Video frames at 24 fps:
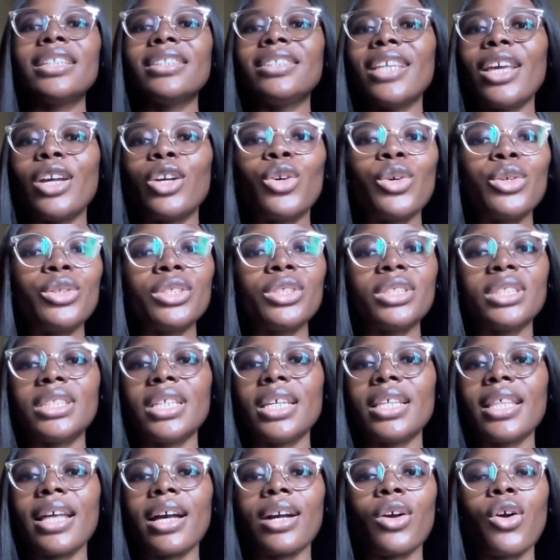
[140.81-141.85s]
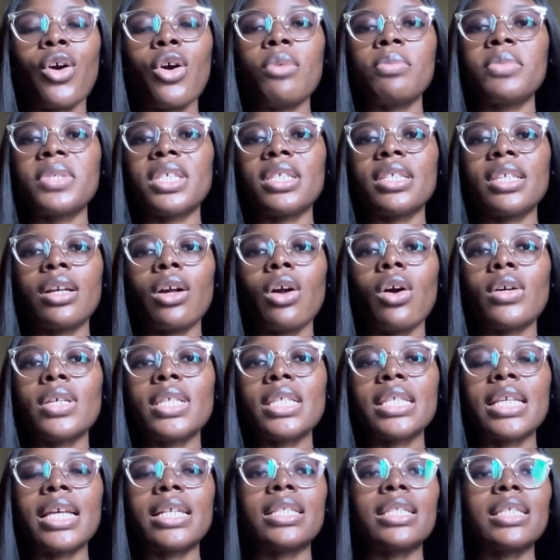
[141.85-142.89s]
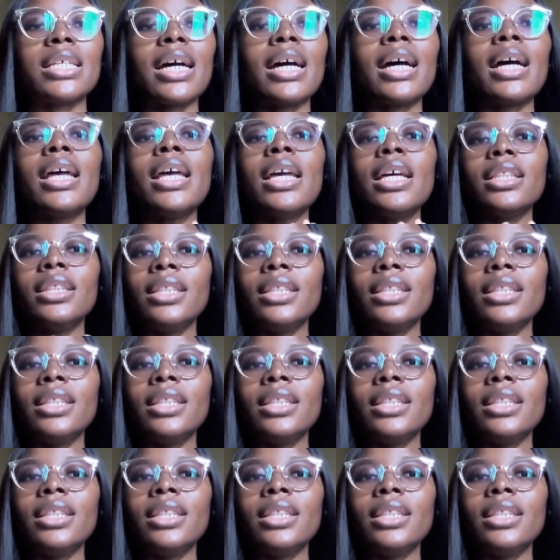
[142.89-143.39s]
they're going to say that comms is a cost center.